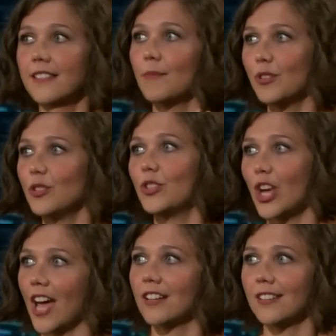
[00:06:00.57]
someone do
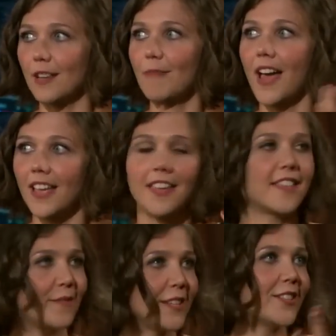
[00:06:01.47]
checks on Maggie? And
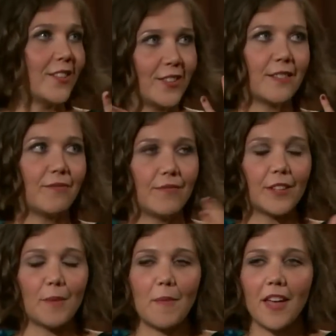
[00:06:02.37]
that means, you know, to
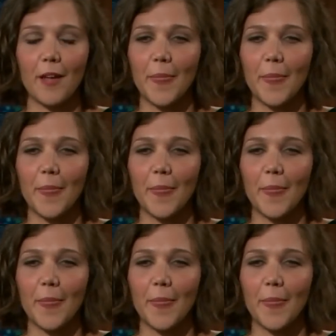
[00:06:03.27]
fix my makeup.